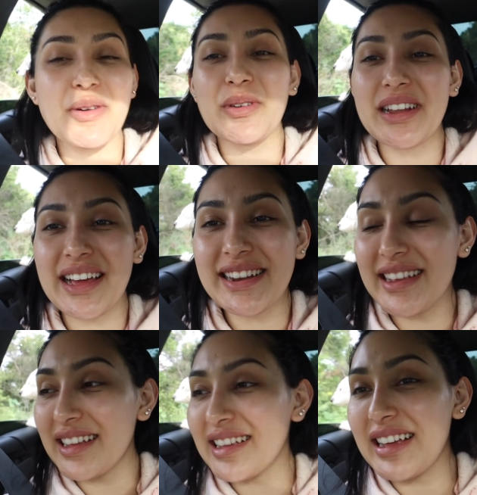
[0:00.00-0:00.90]
um, but I
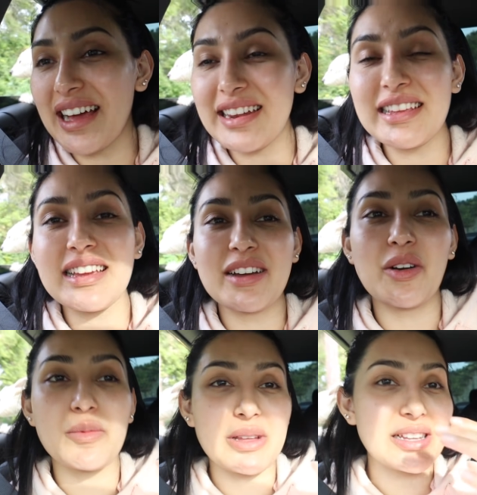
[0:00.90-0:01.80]
didn't, I didn't get
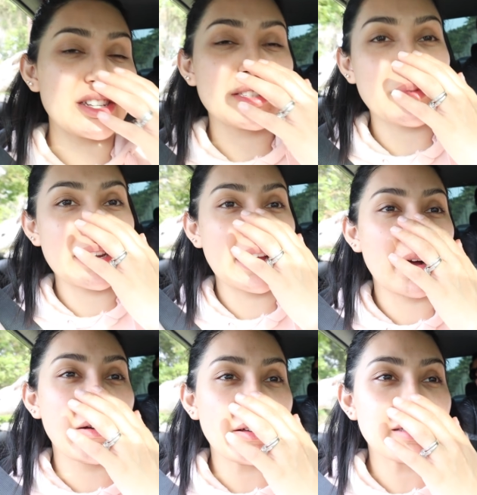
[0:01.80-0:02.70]
home like just right
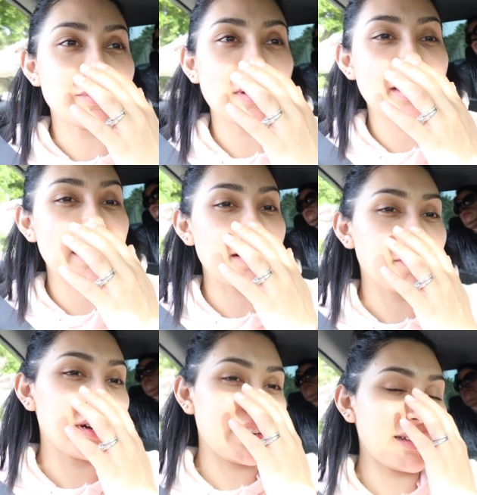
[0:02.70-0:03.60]
now. It's been like what